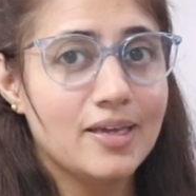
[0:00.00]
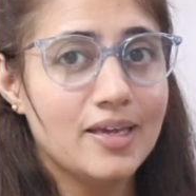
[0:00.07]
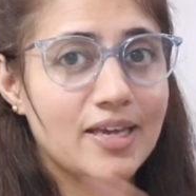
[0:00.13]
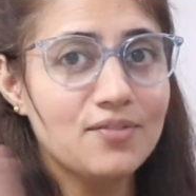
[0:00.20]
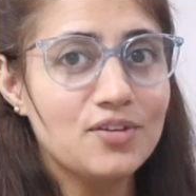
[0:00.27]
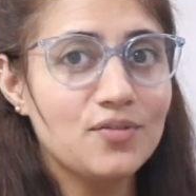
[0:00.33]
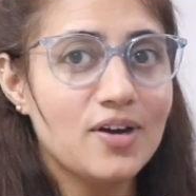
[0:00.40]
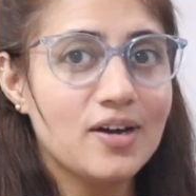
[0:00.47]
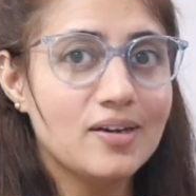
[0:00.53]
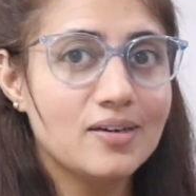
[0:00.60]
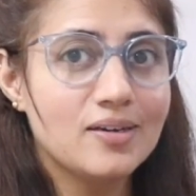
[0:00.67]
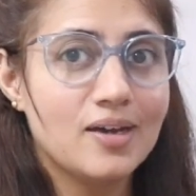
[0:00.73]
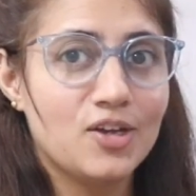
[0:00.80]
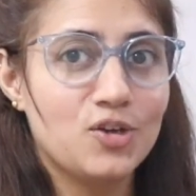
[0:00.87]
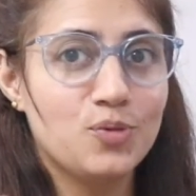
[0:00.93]
Hey everyone,
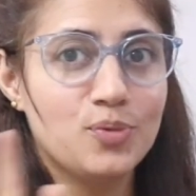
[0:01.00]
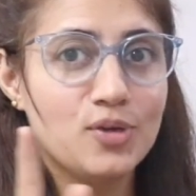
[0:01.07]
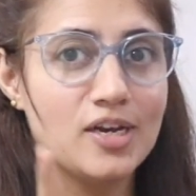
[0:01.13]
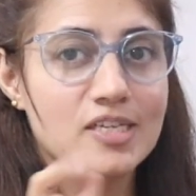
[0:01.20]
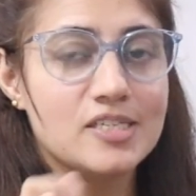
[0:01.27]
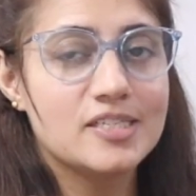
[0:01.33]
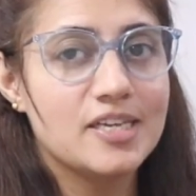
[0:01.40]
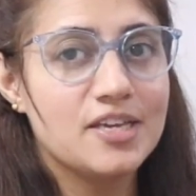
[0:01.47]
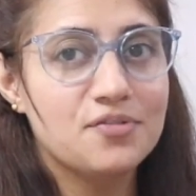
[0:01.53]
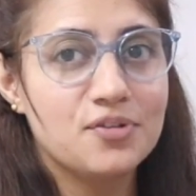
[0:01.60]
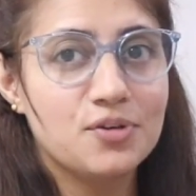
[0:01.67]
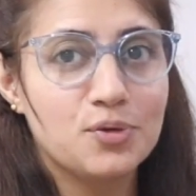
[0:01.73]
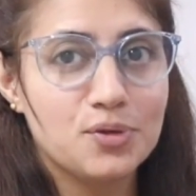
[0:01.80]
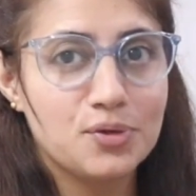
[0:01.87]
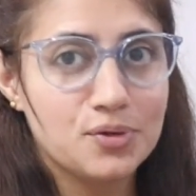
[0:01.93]
I hope you all are
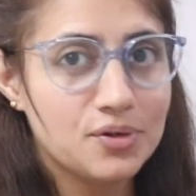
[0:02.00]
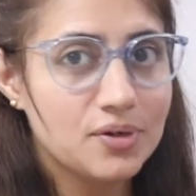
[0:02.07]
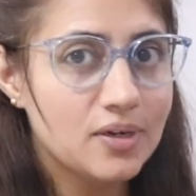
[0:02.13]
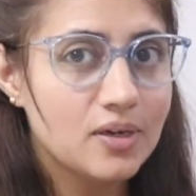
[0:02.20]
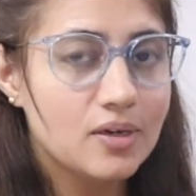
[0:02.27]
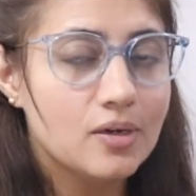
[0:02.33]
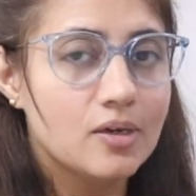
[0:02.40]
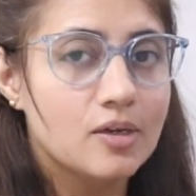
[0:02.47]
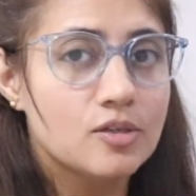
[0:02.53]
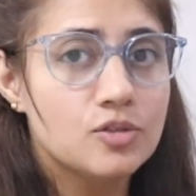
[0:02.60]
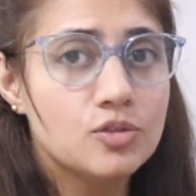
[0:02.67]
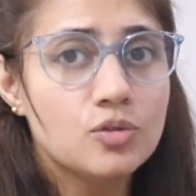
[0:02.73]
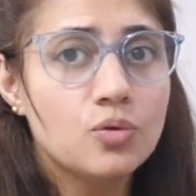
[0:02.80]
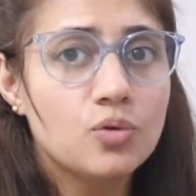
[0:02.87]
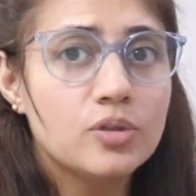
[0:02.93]
safe and doing good.
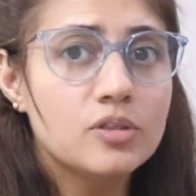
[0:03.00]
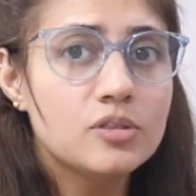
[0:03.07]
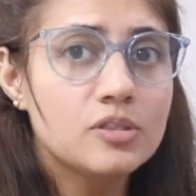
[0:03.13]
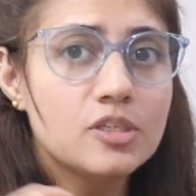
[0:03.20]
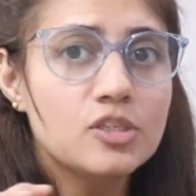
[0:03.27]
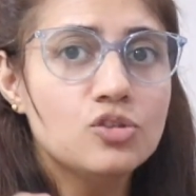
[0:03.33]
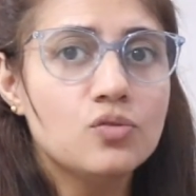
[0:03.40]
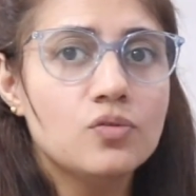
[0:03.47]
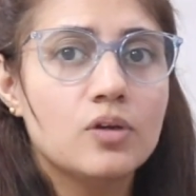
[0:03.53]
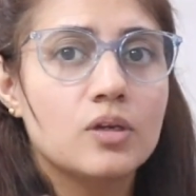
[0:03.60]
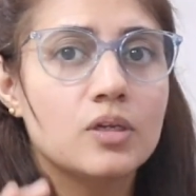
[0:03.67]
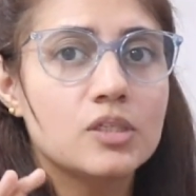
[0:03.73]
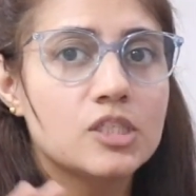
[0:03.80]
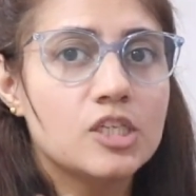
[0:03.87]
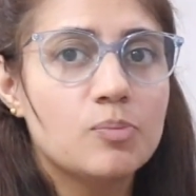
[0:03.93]
So in the series of
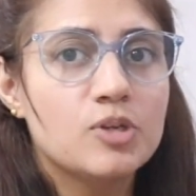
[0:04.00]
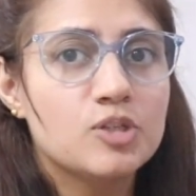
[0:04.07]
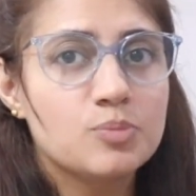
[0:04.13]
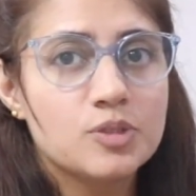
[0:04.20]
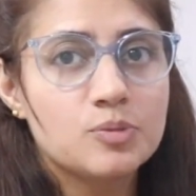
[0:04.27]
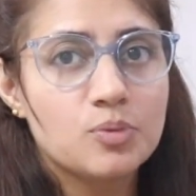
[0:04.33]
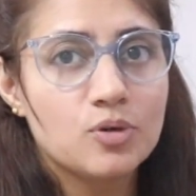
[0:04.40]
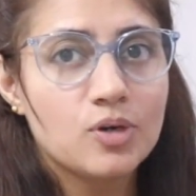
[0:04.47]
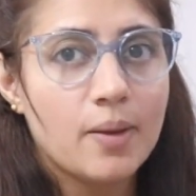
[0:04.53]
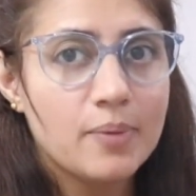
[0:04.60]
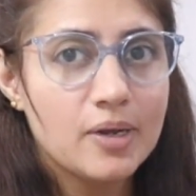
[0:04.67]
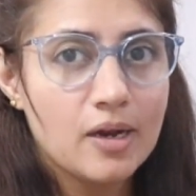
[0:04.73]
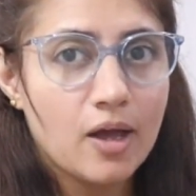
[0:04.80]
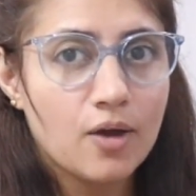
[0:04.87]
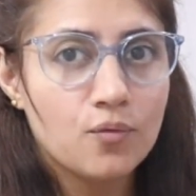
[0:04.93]
learning C++
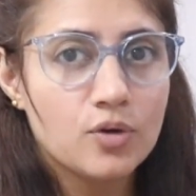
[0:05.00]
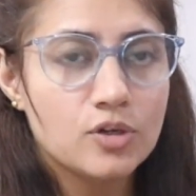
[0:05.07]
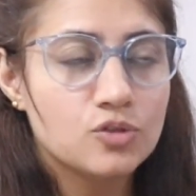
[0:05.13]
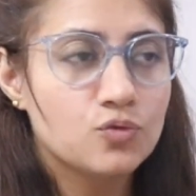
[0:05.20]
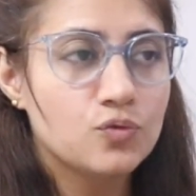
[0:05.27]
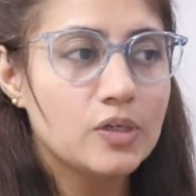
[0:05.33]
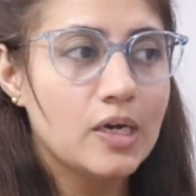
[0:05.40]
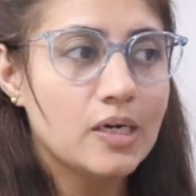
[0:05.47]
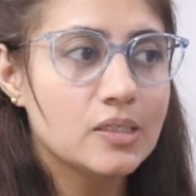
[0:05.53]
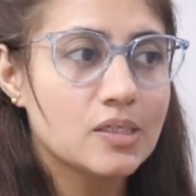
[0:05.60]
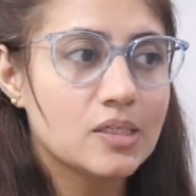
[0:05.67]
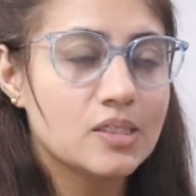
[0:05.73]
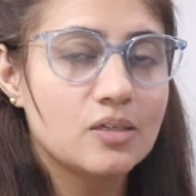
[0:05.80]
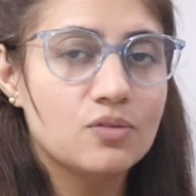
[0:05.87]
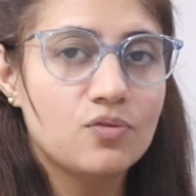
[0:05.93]
programming language, we are
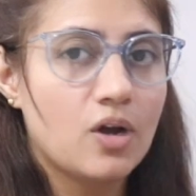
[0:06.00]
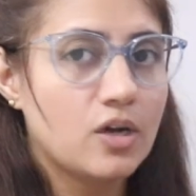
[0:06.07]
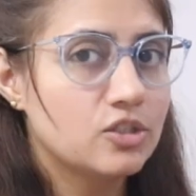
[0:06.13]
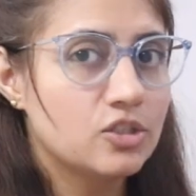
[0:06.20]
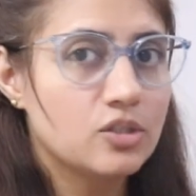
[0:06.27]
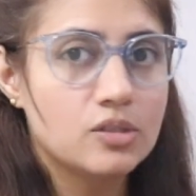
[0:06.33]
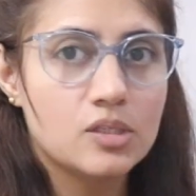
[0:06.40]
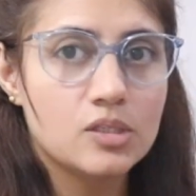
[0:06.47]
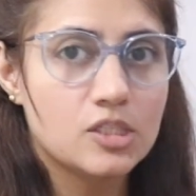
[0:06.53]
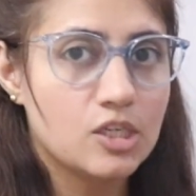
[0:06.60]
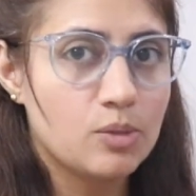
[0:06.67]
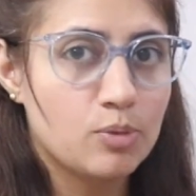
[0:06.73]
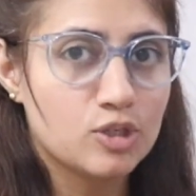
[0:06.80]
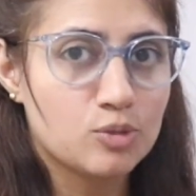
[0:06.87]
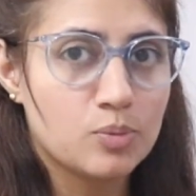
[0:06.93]
discussing functions in C++.